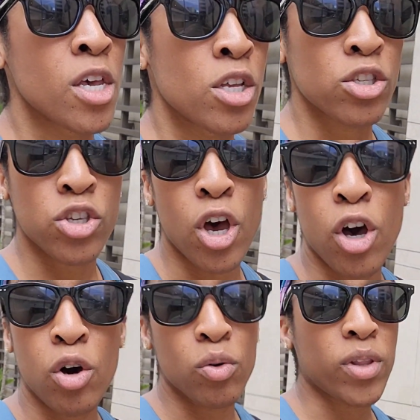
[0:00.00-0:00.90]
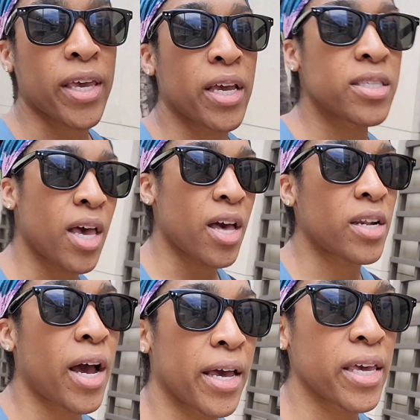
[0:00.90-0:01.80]
So like I
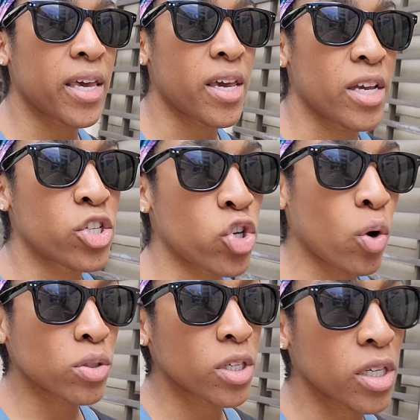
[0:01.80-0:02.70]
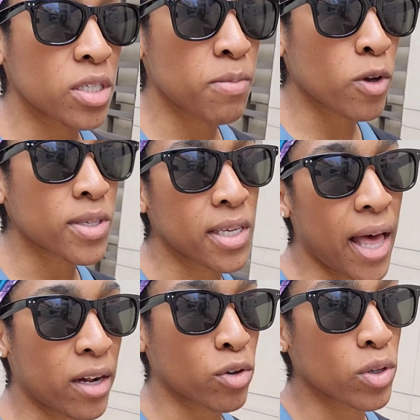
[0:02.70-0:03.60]
said, I hit shoulders, mostly
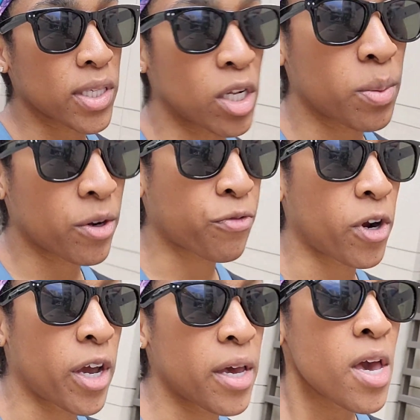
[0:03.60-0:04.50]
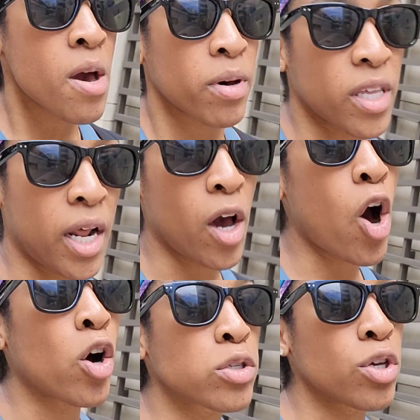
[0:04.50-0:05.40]
laterals, a little bit of front, but then I
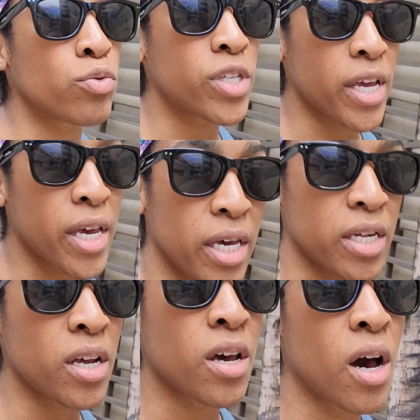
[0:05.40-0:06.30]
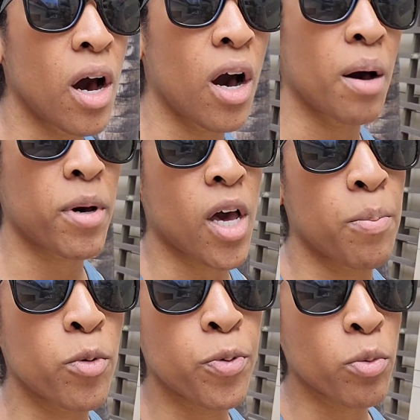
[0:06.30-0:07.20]
also did a
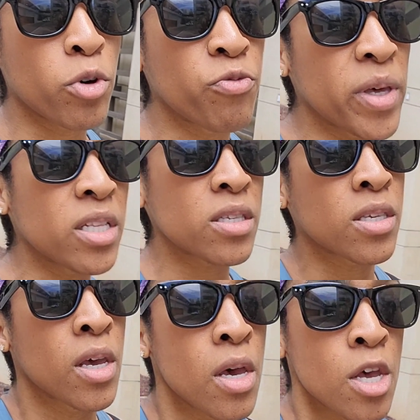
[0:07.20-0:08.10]
couple pull movements.